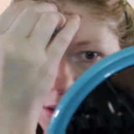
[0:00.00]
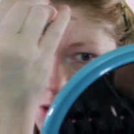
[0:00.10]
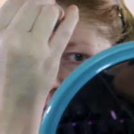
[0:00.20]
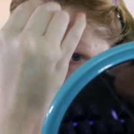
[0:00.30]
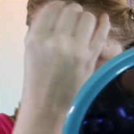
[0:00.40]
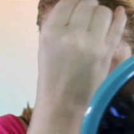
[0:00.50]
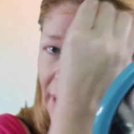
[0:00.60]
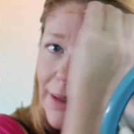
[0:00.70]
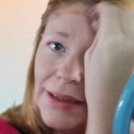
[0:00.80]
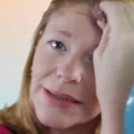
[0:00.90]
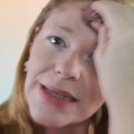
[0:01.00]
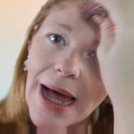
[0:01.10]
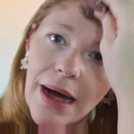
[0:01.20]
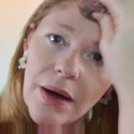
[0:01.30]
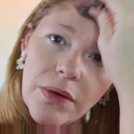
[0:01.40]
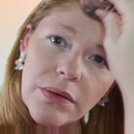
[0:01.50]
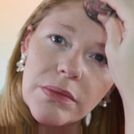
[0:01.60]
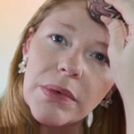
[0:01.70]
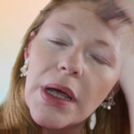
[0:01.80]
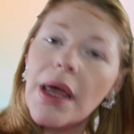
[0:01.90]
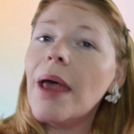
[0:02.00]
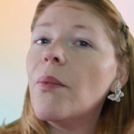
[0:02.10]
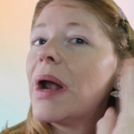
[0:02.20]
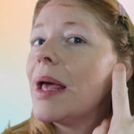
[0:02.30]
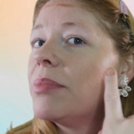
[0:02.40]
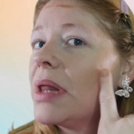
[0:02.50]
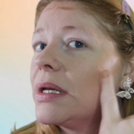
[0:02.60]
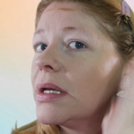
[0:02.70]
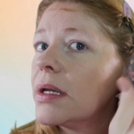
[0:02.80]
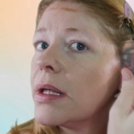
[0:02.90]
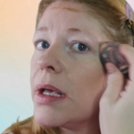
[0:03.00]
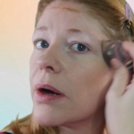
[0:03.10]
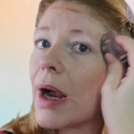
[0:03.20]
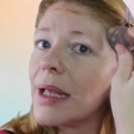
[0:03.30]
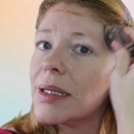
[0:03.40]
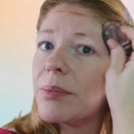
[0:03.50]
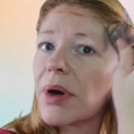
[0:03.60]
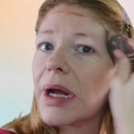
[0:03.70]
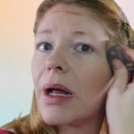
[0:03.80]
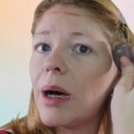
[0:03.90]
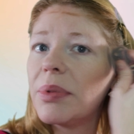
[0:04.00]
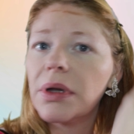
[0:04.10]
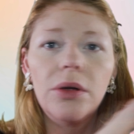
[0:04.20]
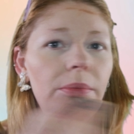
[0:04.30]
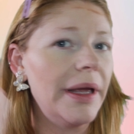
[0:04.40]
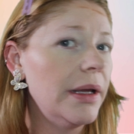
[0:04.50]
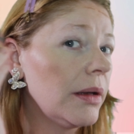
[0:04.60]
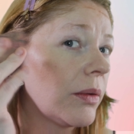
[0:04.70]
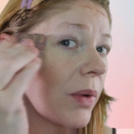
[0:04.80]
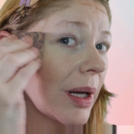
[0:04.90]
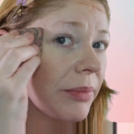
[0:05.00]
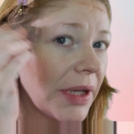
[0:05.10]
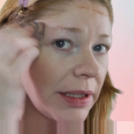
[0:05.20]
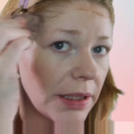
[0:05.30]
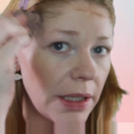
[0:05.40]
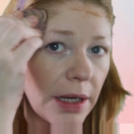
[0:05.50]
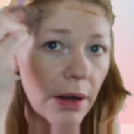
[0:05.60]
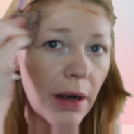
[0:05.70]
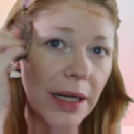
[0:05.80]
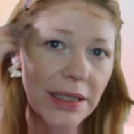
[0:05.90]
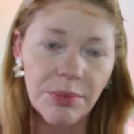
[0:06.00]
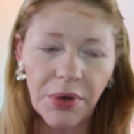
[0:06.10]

So we're gonna blend this out. And when I blended here, I did bring it up a little bit. When I blended here, I did